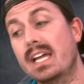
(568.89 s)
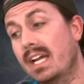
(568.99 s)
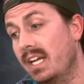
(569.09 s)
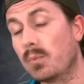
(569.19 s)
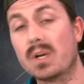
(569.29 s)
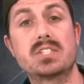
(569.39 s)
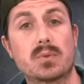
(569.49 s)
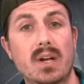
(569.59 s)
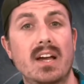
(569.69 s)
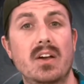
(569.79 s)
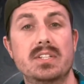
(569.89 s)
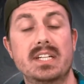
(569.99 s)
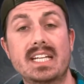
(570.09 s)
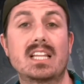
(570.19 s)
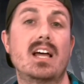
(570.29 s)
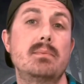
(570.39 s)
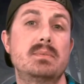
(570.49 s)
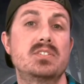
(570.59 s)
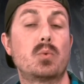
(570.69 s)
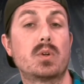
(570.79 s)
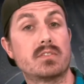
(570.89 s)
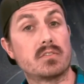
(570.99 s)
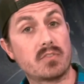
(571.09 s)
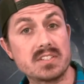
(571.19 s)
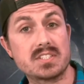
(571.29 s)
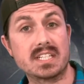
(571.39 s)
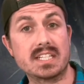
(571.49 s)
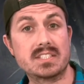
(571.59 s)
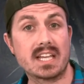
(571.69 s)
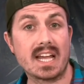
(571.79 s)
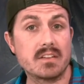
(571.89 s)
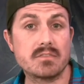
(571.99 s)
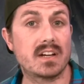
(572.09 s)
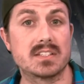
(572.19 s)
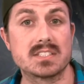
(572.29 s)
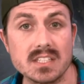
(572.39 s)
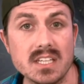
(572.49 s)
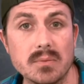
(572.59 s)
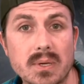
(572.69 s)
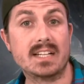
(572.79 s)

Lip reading: and he went around and he climbed into one of the front seats and he fell asleep.